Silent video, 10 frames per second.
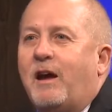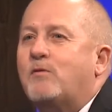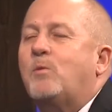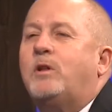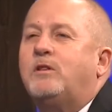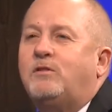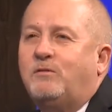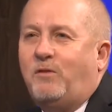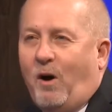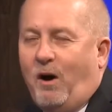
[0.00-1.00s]
everyone that's
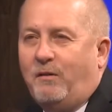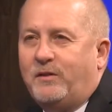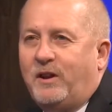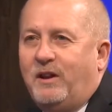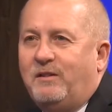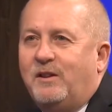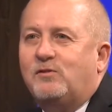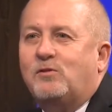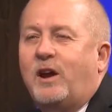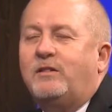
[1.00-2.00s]
involved in this
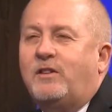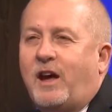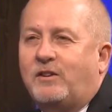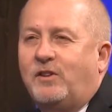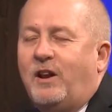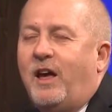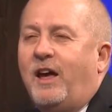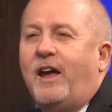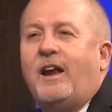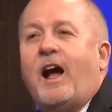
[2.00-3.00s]
transaction.
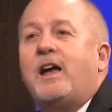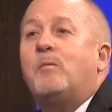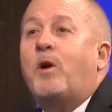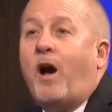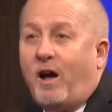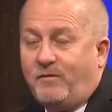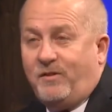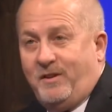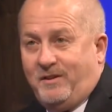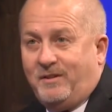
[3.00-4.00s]
And I am
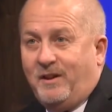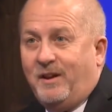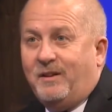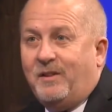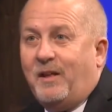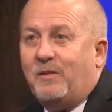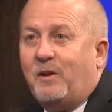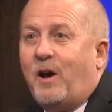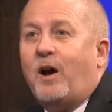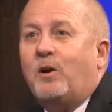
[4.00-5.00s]
confident that
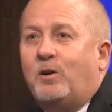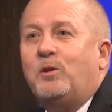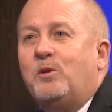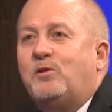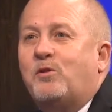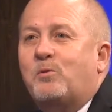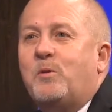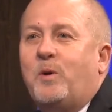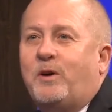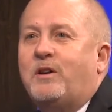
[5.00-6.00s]
they're not going to lose a three
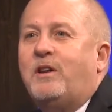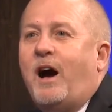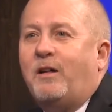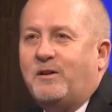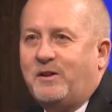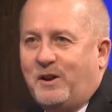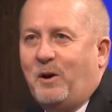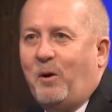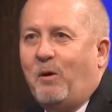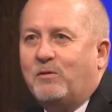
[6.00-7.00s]
billion dollars
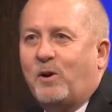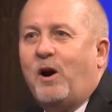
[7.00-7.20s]
deal over one